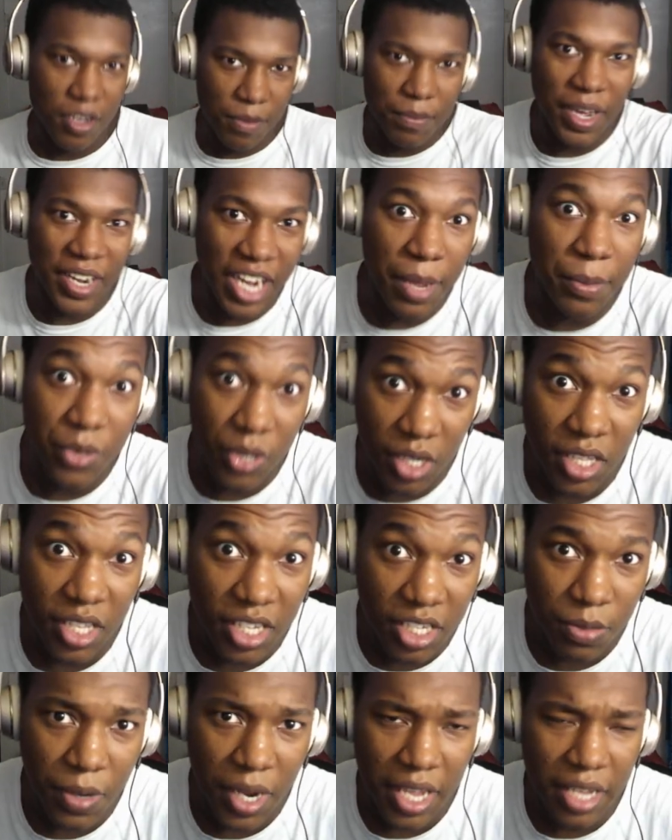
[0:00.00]
My name's on the
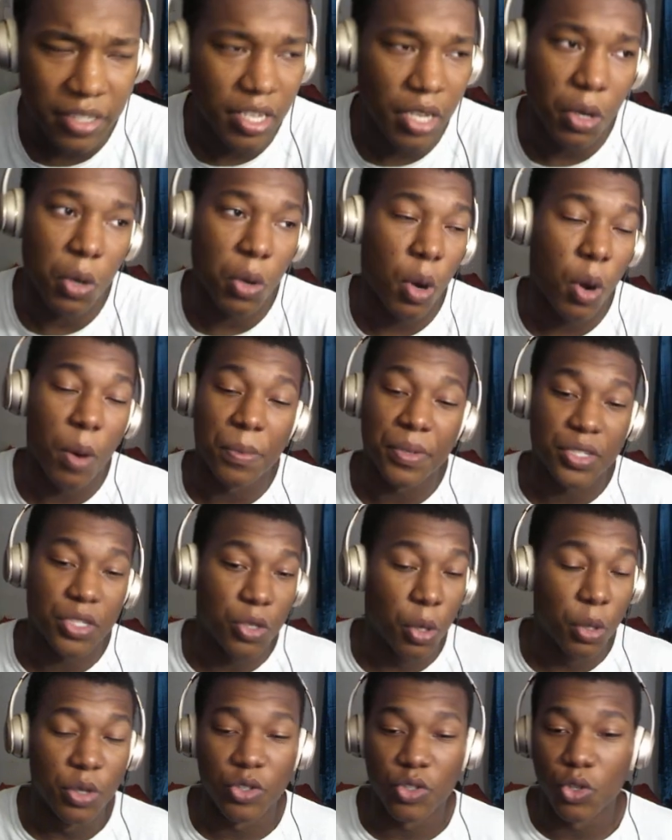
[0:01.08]
list, right? He's like, oh, I'm
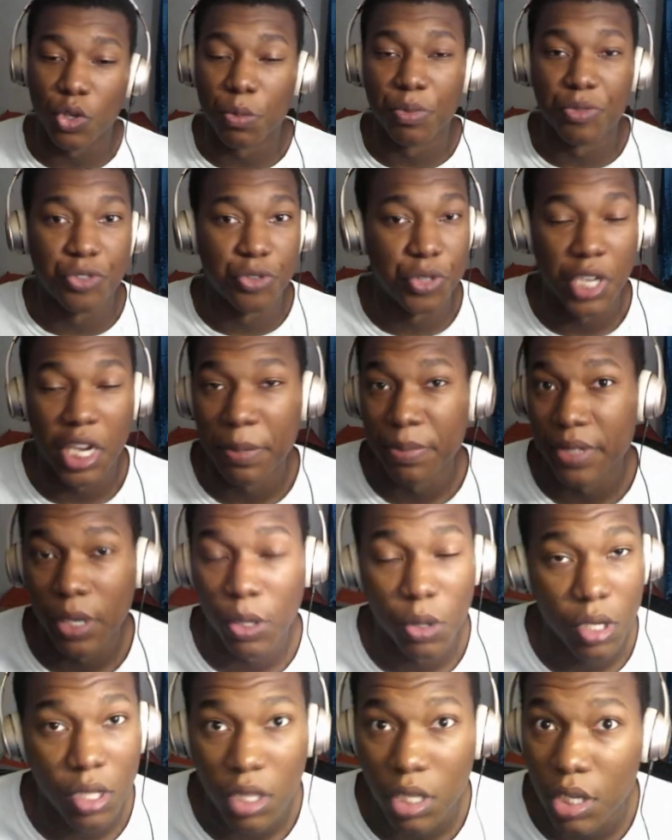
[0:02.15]
sorry, sir, but your name's
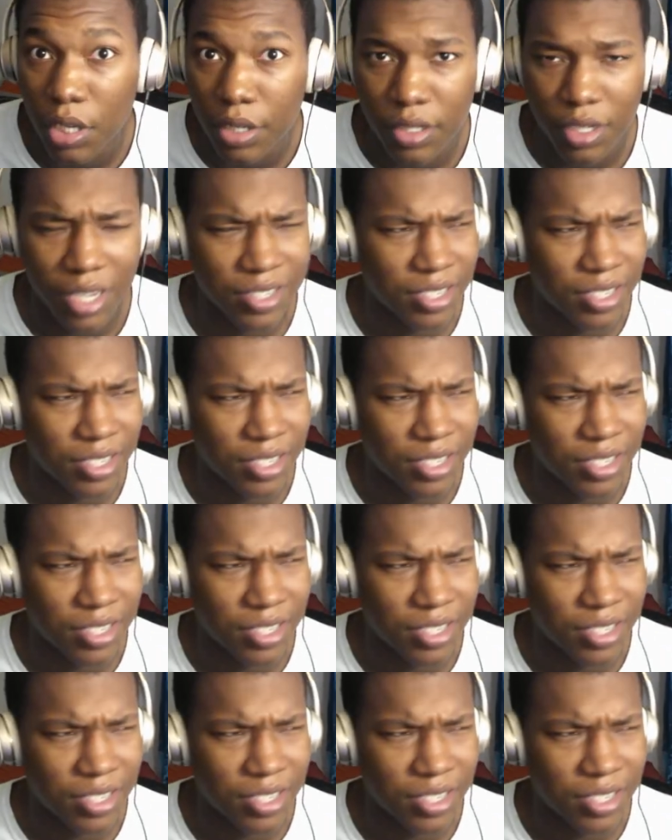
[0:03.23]
not on the list.